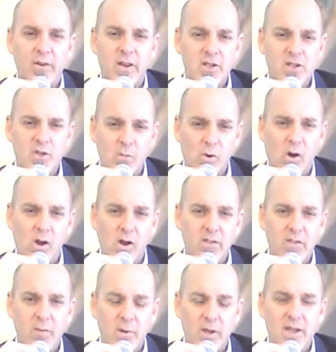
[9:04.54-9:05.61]
salvation
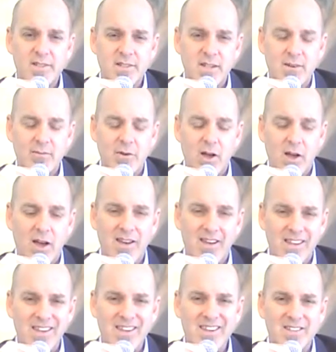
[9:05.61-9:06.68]
where all the blessing of
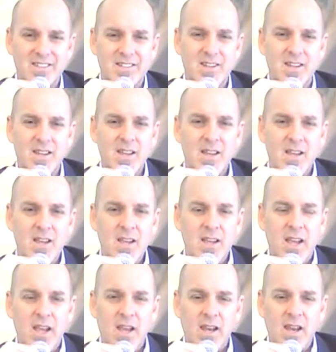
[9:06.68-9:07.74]
God is
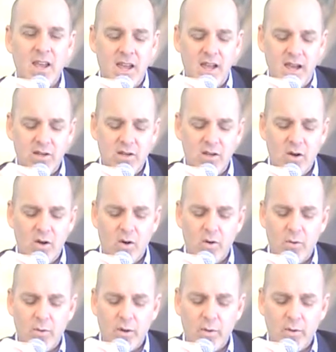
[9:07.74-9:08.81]
and and
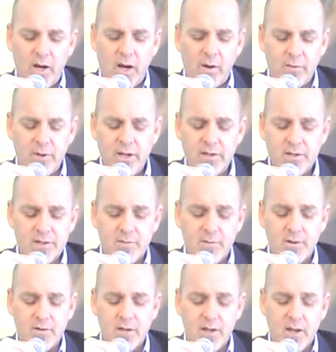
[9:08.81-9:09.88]
you know when, when I read
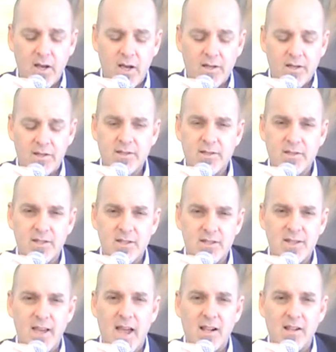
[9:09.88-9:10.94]
this verse, I, I,
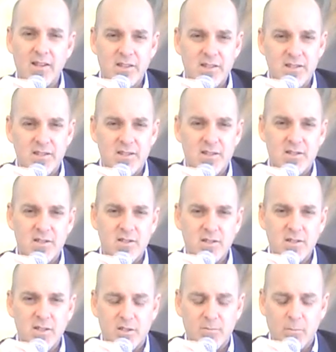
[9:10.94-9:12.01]
this is exactly this
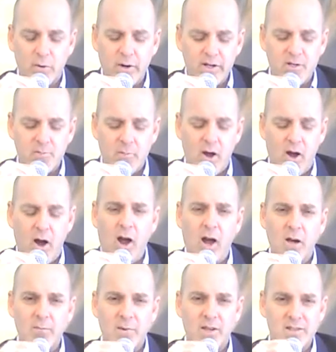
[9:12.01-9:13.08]
this this pricks
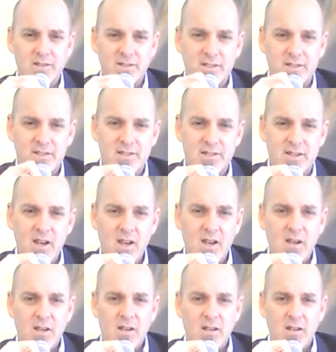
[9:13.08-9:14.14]
my heart because this
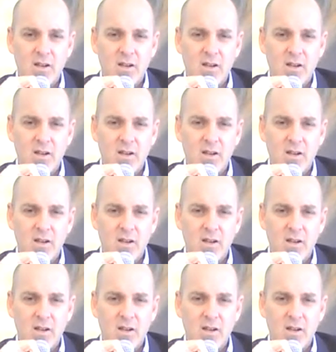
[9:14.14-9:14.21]
is